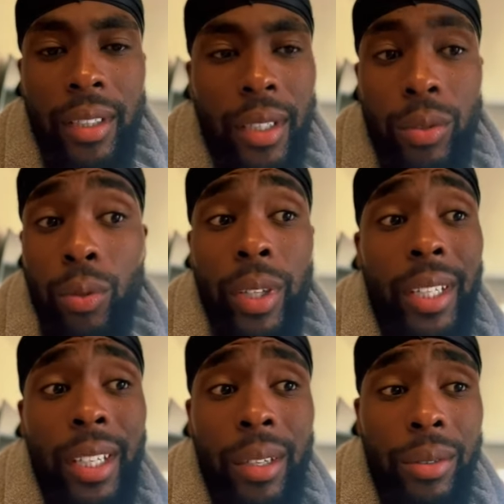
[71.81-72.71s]
He was
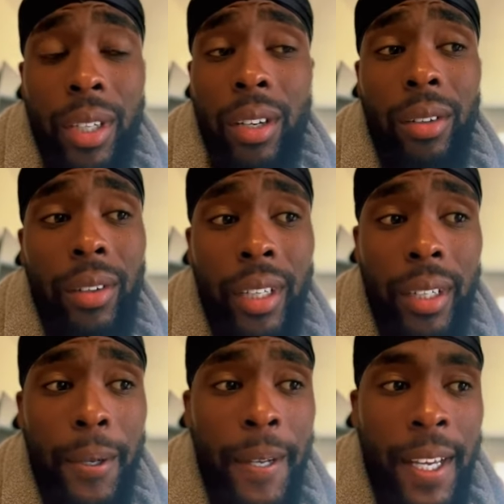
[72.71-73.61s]
weak. He was hungry.
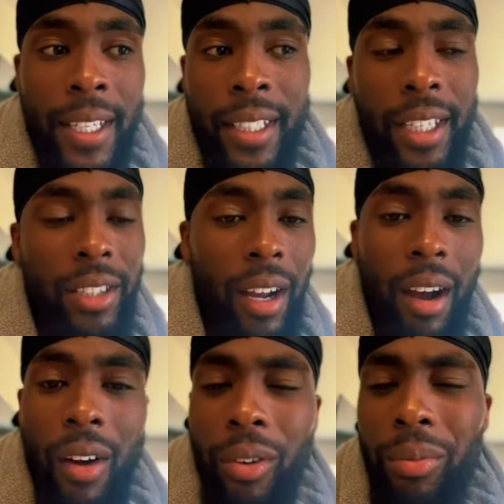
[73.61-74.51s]
Satan tried to
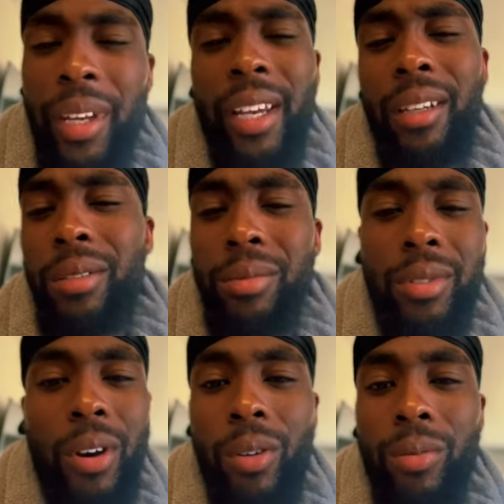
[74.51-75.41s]
offer him kingdoms,
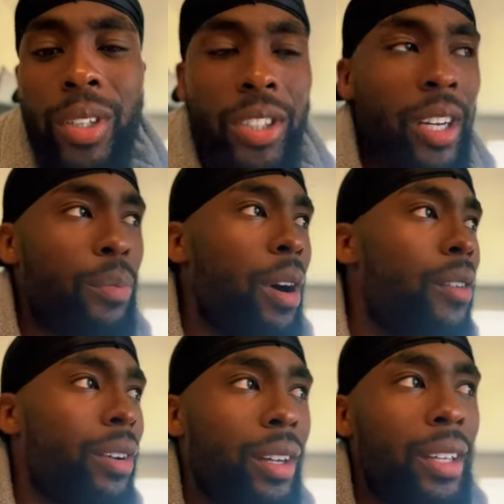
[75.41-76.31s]
told him to jump off
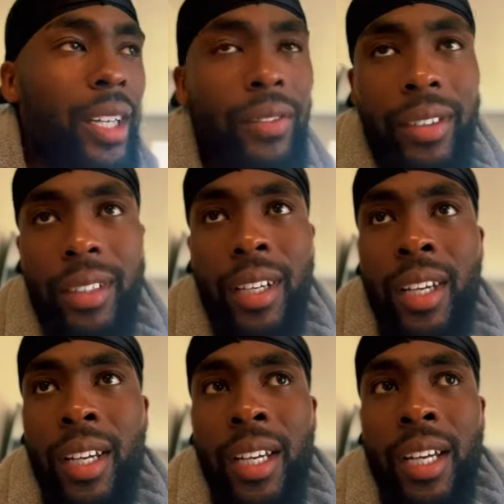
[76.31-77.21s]
a cliff and
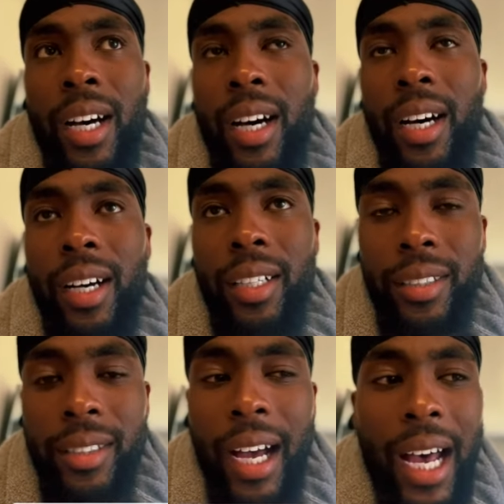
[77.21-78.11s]
uh,
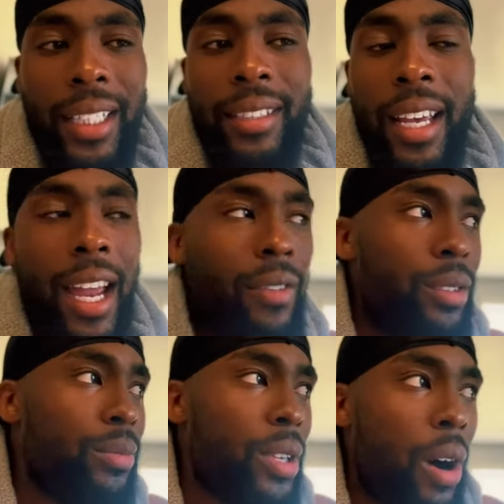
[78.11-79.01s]
God to save
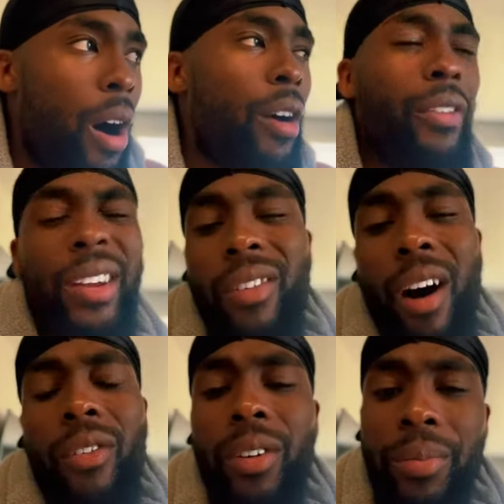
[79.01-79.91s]
him, to offer, even
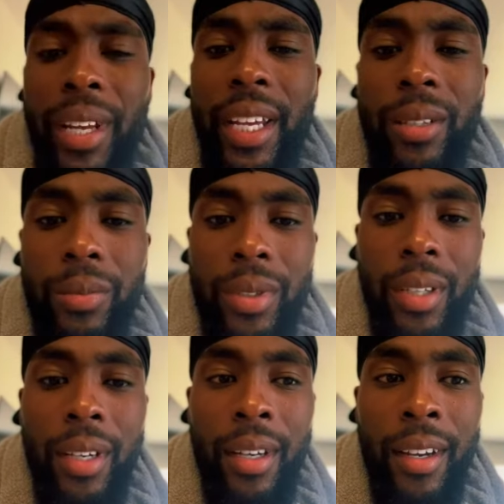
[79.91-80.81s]
offered him kingdoms.
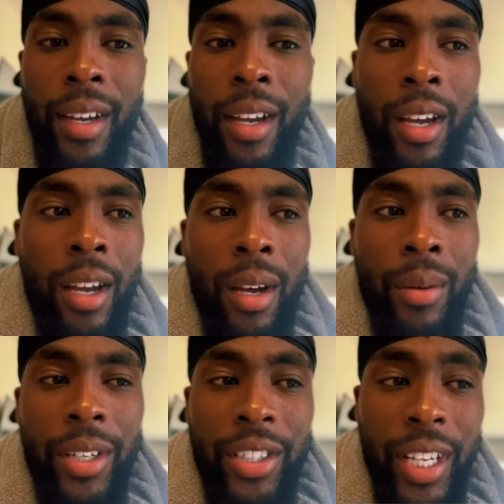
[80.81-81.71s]

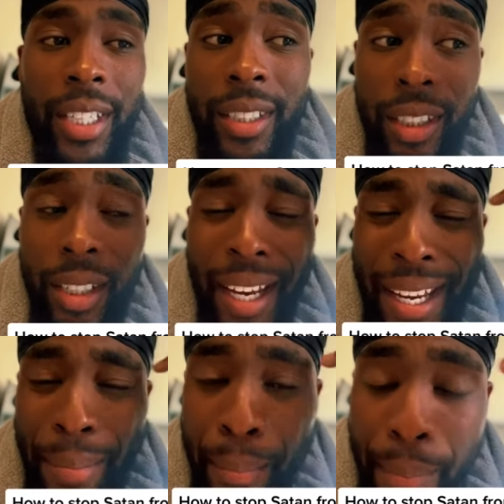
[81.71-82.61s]
But Jesus
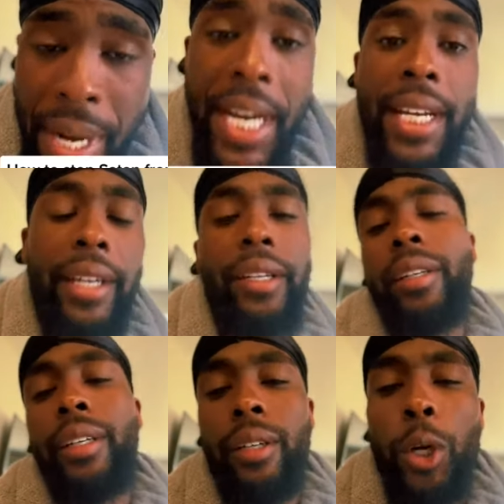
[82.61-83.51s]

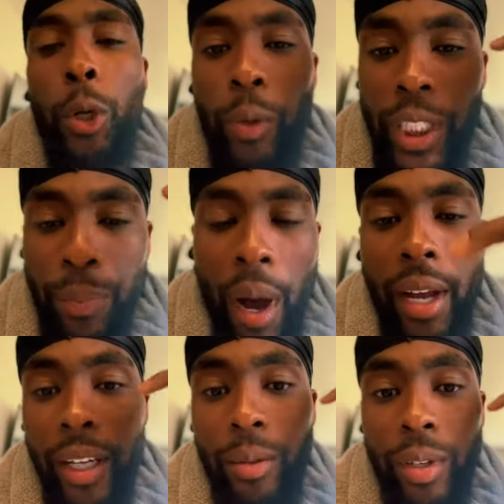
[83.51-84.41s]
immediately
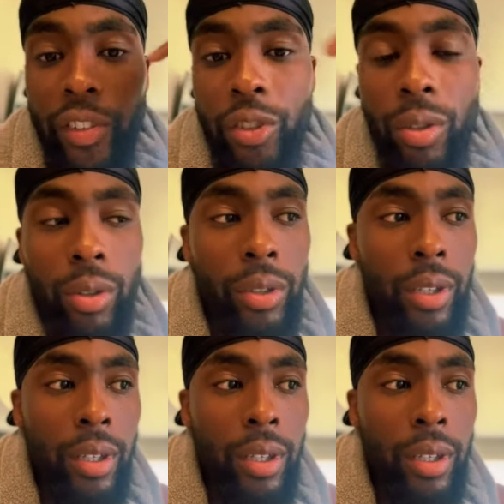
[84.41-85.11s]
responded with truth.